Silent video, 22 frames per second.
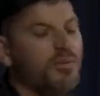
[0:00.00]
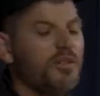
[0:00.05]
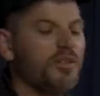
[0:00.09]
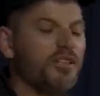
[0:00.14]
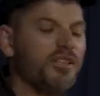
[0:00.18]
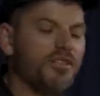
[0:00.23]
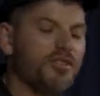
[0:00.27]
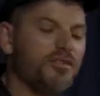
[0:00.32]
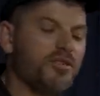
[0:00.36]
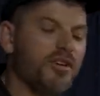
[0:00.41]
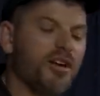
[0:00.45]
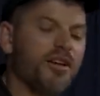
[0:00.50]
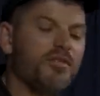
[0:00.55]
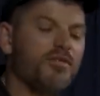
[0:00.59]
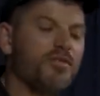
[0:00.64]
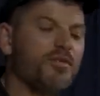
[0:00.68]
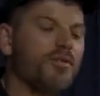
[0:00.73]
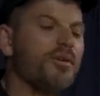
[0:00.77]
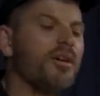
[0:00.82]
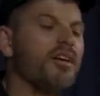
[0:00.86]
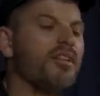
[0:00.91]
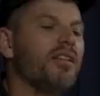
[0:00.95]
We're gonna drive
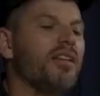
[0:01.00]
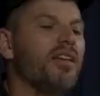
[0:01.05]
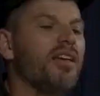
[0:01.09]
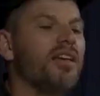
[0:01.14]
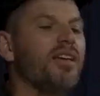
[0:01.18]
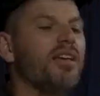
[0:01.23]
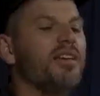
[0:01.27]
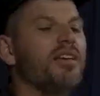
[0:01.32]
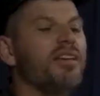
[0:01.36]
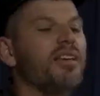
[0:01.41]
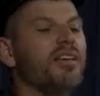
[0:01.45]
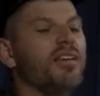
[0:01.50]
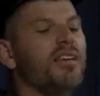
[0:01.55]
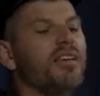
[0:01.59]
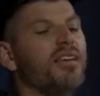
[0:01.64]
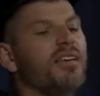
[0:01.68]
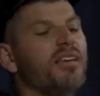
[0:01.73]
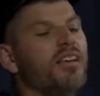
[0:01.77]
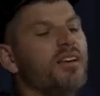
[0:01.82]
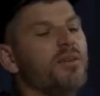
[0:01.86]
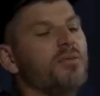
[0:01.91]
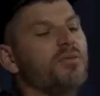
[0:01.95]
through LA,
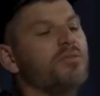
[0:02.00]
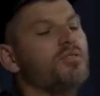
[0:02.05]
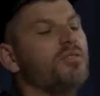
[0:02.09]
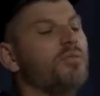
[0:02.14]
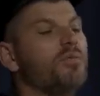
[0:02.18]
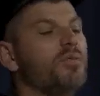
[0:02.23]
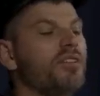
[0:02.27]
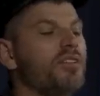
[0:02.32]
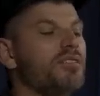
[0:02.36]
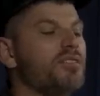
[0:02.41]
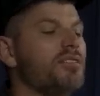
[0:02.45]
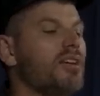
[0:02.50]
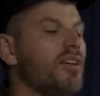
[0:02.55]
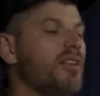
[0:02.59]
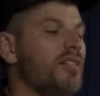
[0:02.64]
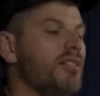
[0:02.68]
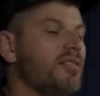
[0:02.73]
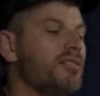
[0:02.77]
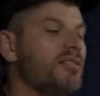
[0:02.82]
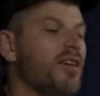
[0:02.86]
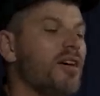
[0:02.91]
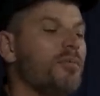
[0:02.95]
and so we decided
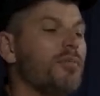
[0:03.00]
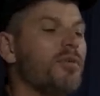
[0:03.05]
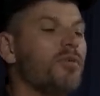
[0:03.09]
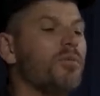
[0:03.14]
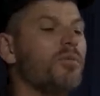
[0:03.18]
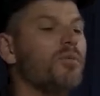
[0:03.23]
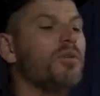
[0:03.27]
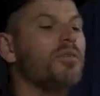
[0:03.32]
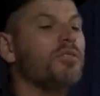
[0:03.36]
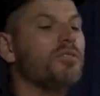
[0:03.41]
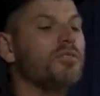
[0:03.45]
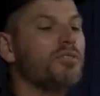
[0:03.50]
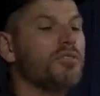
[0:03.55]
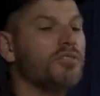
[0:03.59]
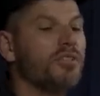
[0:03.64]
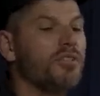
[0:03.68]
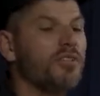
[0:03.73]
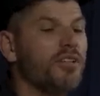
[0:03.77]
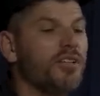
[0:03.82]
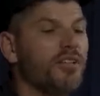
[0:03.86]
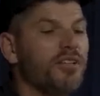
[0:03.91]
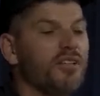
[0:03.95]
to stop at
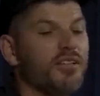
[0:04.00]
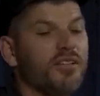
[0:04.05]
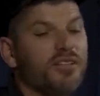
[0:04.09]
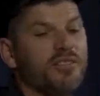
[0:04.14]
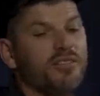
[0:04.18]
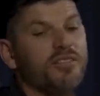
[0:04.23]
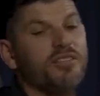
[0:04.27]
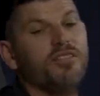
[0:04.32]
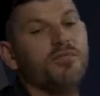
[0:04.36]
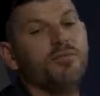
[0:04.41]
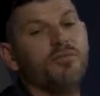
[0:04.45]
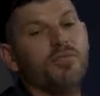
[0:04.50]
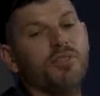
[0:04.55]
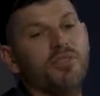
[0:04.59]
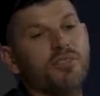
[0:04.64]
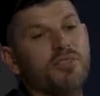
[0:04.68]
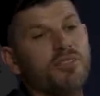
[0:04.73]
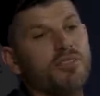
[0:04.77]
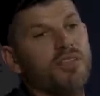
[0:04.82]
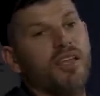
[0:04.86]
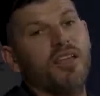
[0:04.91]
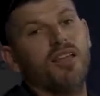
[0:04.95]
Wilshire and see if we
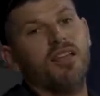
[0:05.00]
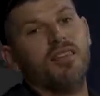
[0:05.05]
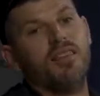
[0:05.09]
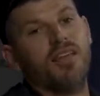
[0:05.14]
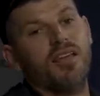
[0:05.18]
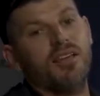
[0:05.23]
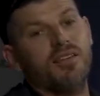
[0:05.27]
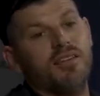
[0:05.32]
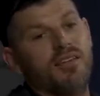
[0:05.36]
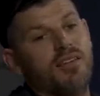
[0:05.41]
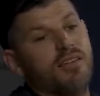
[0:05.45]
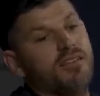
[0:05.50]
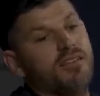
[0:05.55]
could skate it that day,